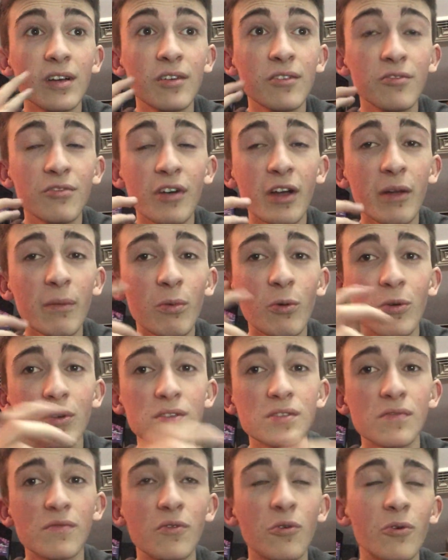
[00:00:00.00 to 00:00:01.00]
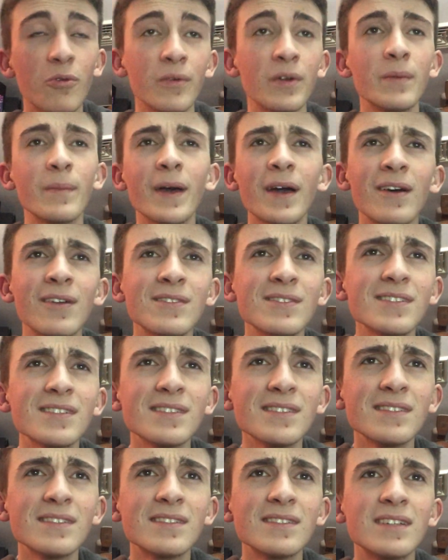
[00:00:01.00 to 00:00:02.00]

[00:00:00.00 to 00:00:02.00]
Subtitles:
5 points and 4 rebounds.